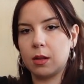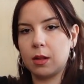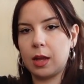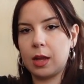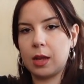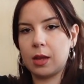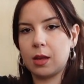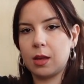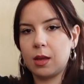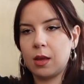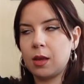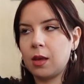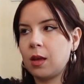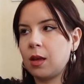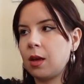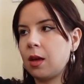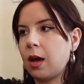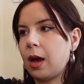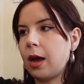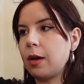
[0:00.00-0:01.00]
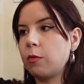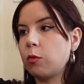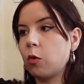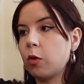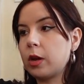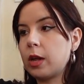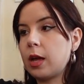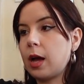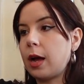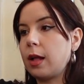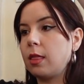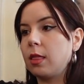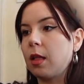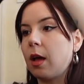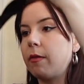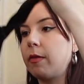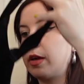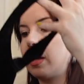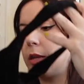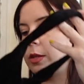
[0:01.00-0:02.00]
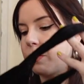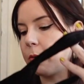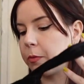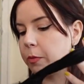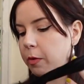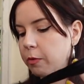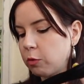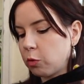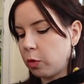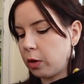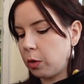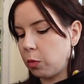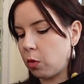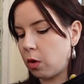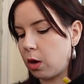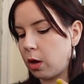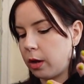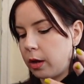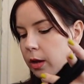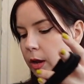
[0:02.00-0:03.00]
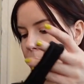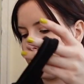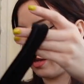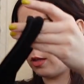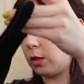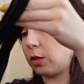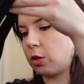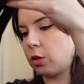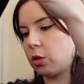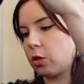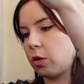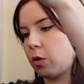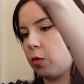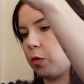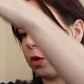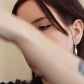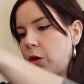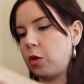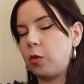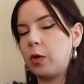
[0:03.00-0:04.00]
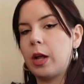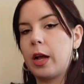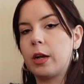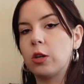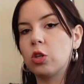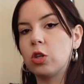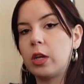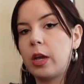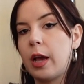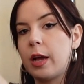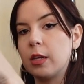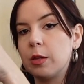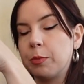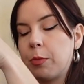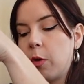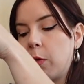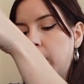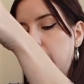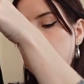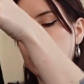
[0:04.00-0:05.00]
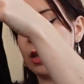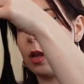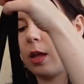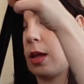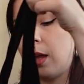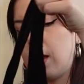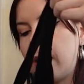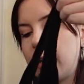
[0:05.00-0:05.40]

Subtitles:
Like, I've worn it, I love it. It's from Forever 21 and it's so cute. It actually has boning in it.